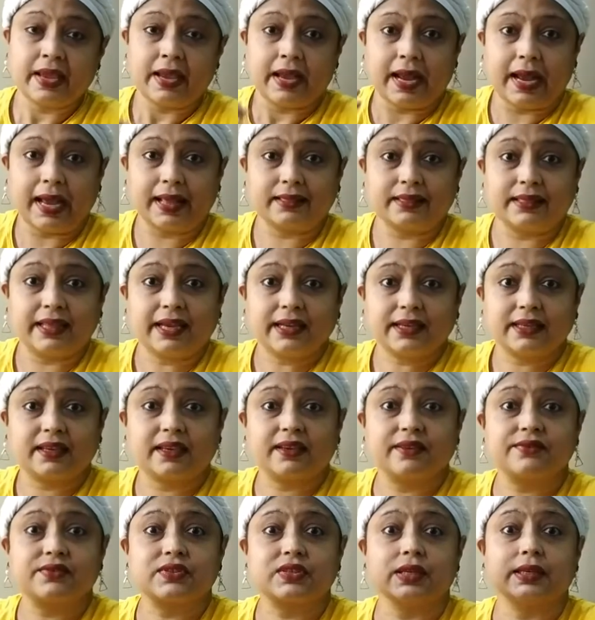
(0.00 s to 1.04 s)
And that
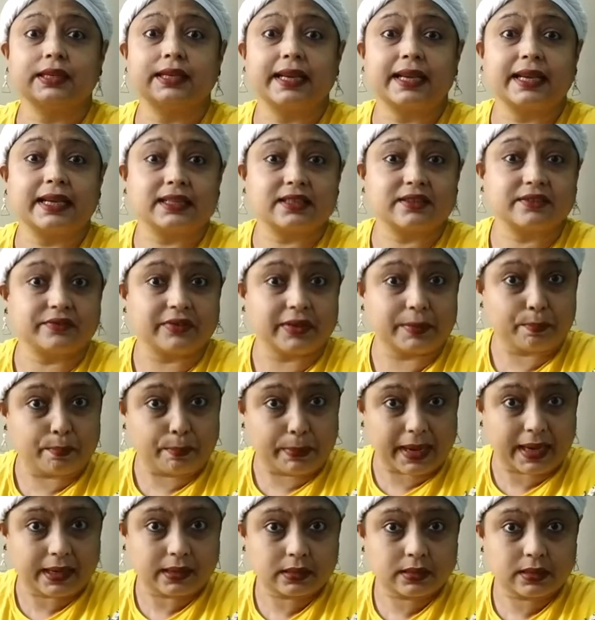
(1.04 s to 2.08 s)
gives a negative
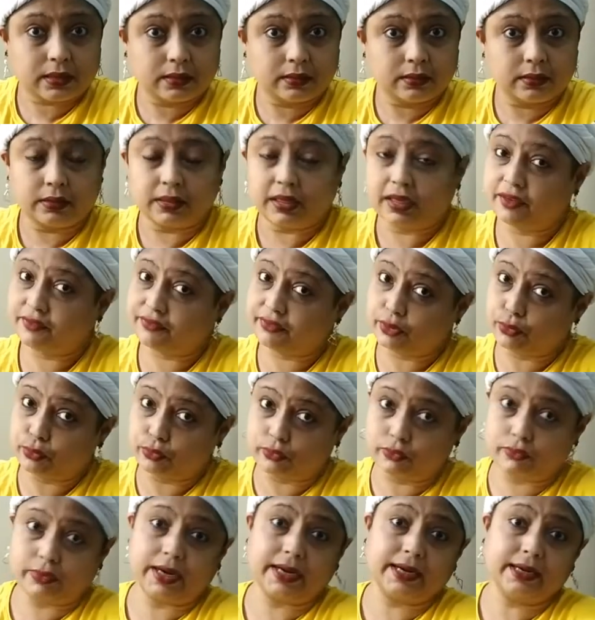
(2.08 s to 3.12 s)
impact if you
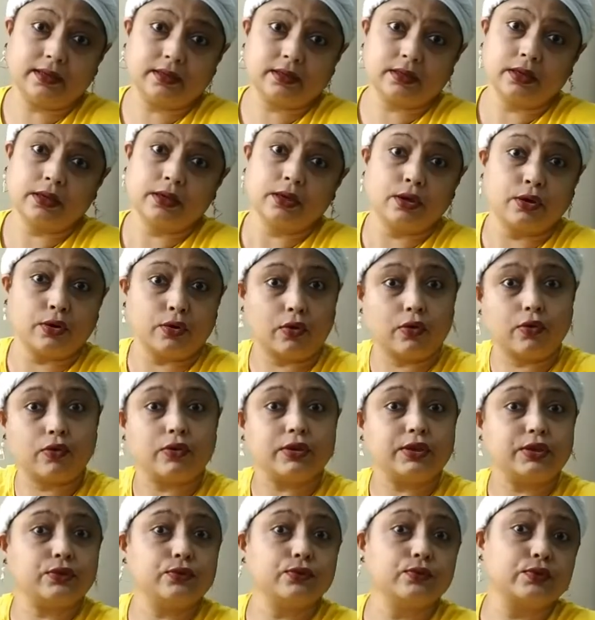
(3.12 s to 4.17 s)
write or
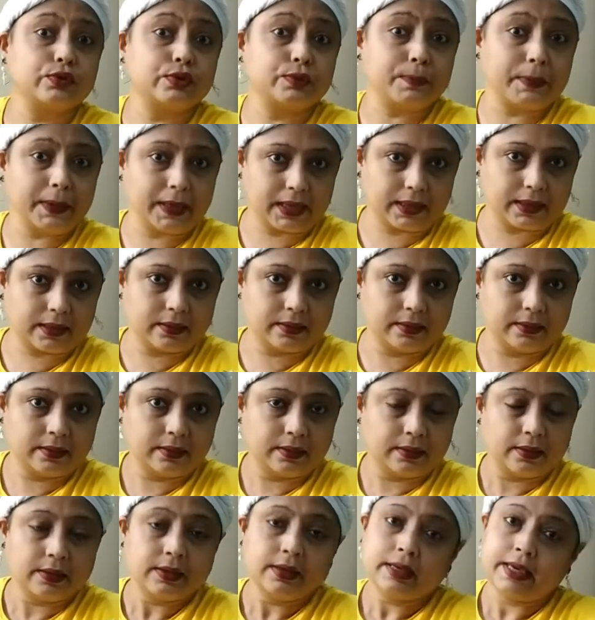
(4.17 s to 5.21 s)
you speak.
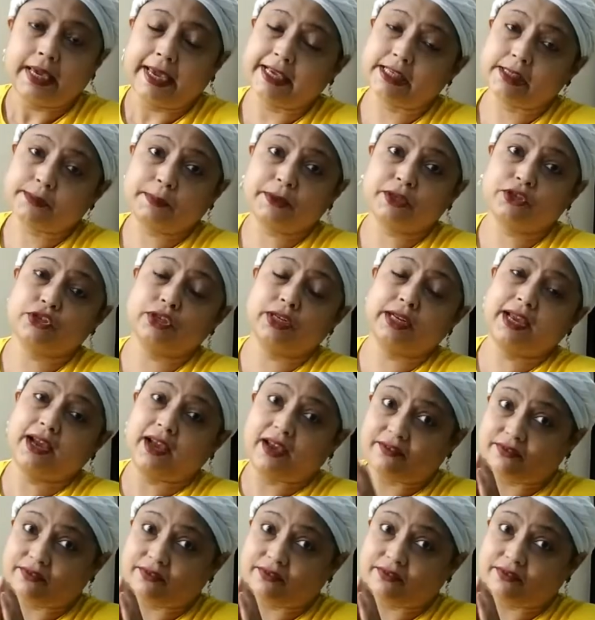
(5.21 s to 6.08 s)
Especially I've